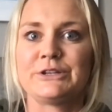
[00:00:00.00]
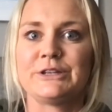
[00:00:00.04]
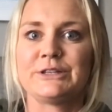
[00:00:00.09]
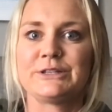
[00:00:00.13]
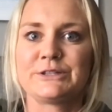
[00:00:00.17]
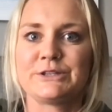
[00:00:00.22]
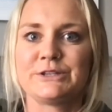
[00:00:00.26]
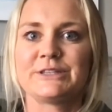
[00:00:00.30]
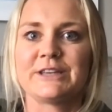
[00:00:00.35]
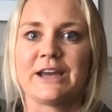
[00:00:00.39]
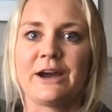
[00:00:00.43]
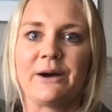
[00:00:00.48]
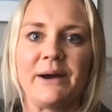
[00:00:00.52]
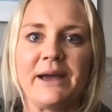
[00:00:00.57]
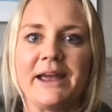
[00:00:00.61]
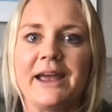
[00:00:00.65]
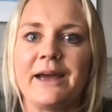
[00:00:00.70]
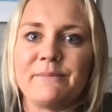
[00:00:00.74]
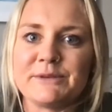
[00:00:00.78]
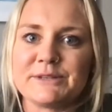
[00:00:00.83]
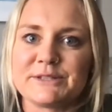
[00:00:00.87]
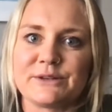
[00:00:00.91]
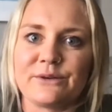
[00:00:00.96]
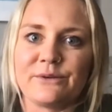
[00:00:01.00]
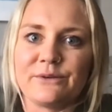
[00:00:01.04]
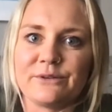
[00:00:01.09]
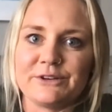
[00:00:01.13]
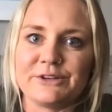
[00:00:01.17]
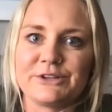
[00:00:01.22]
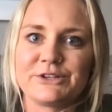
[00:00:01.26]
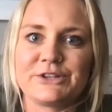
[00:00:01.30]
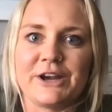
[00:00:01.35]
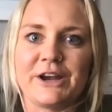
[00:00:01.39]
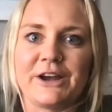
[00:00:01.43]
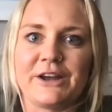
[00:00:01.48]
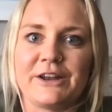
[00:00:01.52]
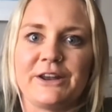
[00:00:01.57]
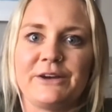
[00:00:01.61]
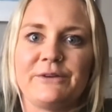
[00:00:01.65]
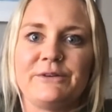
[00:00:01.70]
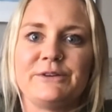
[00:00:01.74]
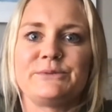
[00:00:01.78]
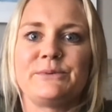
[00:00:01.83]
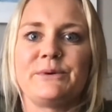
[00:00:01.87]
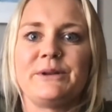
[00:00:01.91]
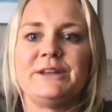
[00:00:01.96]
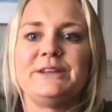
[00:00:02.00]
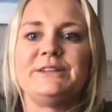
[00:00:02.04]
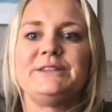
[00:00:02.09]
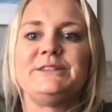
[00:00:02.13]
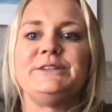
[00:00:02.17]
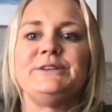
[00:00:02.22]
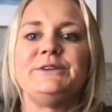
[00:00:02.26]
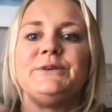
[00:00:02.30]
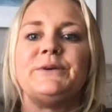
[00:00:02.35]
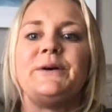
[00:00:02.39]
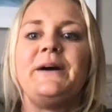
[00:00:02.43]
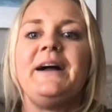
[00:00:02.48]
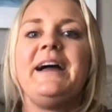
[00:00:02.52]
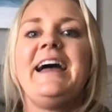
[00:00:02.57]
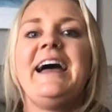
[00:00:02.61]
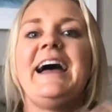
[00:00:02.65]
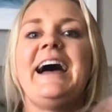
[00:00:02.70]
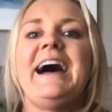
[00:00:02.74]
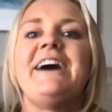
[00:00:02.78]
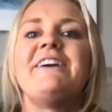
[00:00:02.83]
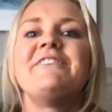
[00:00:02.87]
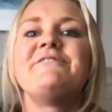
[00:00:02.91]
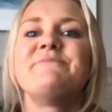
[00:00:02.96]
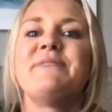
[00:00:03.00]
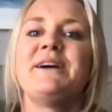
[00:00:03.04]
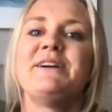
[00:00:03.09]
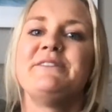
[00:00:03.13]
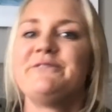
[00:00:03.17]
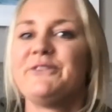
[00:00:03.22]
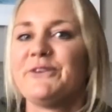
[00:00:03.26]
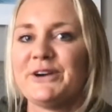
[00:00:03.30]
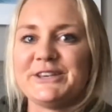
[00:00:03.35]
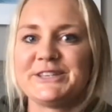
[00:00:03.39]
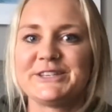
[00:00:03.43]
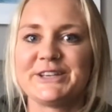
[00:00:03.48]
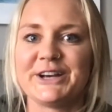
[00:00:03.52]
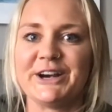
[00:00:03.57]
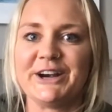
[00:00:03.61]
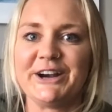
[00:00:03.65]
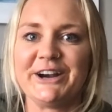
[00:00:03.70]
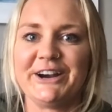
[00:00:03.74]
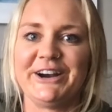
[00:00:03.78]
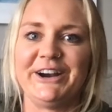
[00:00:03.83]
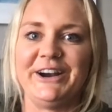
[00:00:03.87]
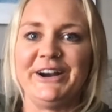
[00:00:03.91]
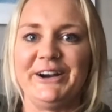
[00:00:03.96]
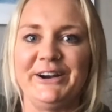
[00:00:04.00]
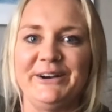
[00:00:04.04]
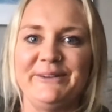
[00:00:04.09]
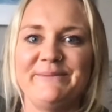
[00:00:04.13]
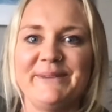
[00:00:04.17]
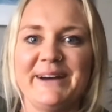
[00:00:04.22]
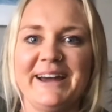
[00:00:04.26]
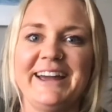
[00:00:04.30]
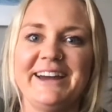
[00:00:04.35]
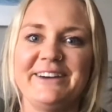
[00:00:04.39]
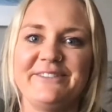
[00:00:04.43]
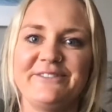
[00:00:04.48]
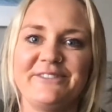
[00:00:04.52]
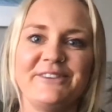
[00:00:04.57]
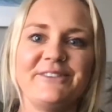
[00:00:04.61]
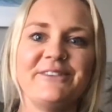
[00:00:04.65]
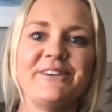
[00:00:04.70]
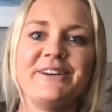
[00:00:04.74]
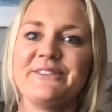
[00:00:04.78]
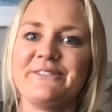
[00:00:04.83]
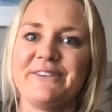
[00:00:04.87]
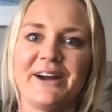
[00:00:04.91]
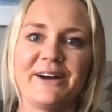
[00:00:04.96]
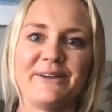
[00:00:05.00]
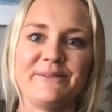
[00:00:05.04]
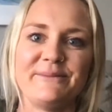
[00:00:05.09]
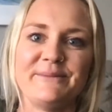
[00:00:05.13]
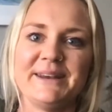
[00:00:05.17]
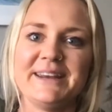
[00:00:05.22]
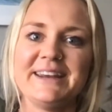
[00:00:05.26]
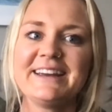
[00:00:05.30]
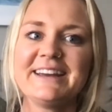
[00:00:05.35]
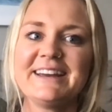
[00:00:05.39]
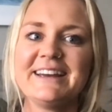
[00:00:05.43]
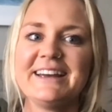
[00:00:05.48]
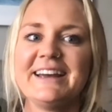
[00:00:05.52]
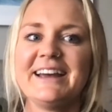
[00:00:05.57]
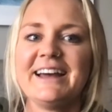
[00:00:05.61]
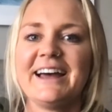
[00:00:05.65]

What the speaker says: That's just how I am as the oldest child. I always wanted to have my voice heard by everyone around me.